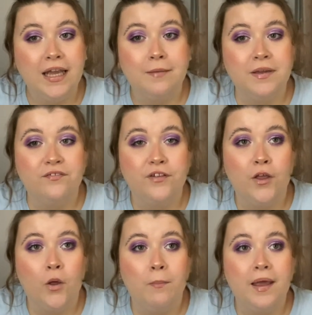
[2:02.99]
make me
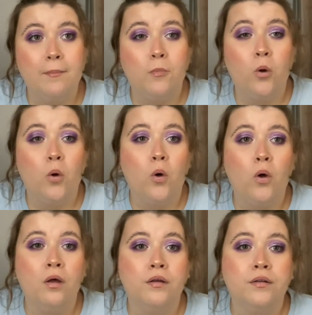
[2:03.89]
feel a bit
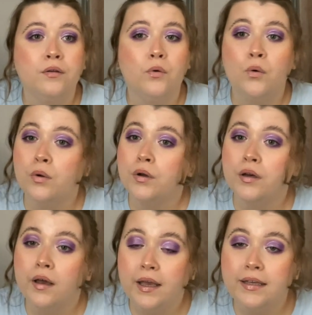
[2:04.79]
more
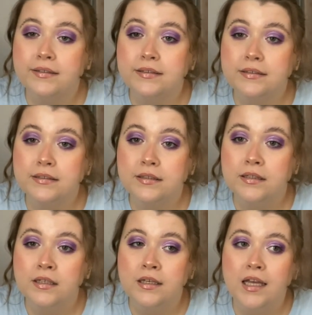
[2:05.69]
organised,
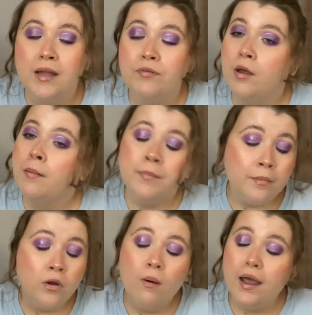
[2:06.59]
even though
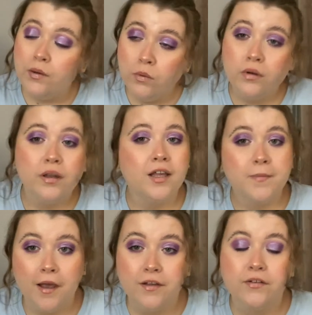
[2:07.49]
I'm quite an organised
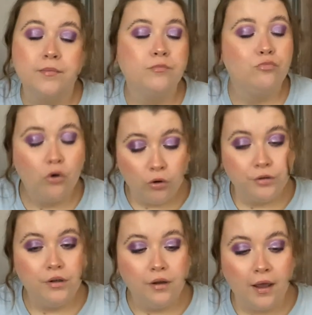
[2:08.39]
person, I'm not
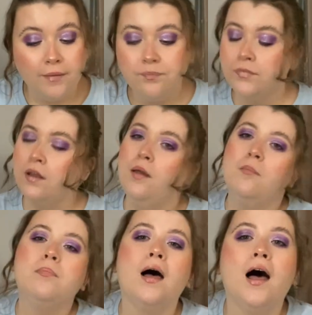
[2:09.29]
gonna lie.
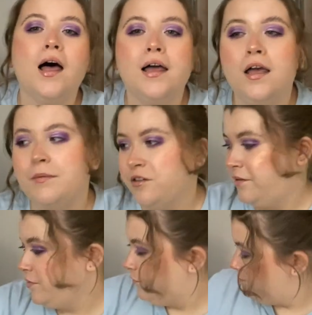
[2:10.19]
But in
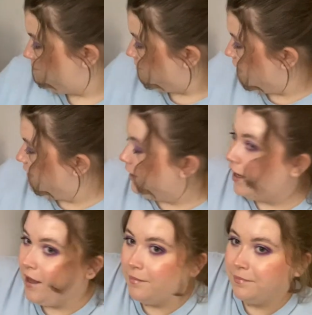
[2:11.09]
terms of
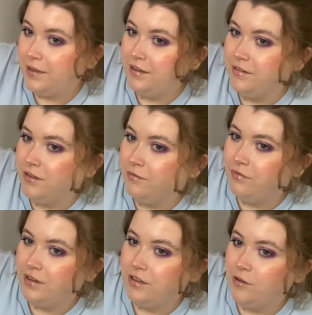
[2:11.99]
makeup, I don't
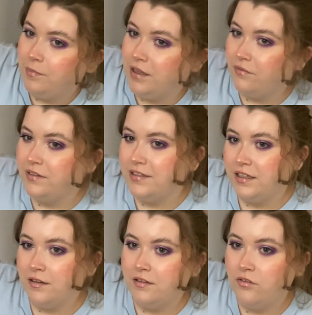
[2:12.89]
think you'll be able to see,
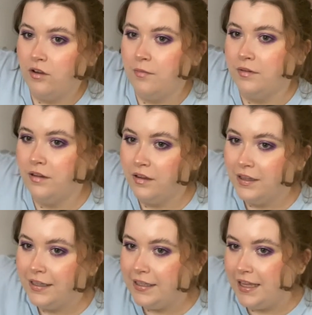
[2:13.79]
that's true.
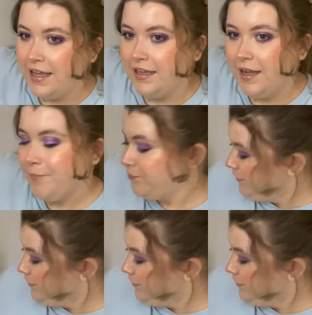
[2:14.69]
Yeah, yeah.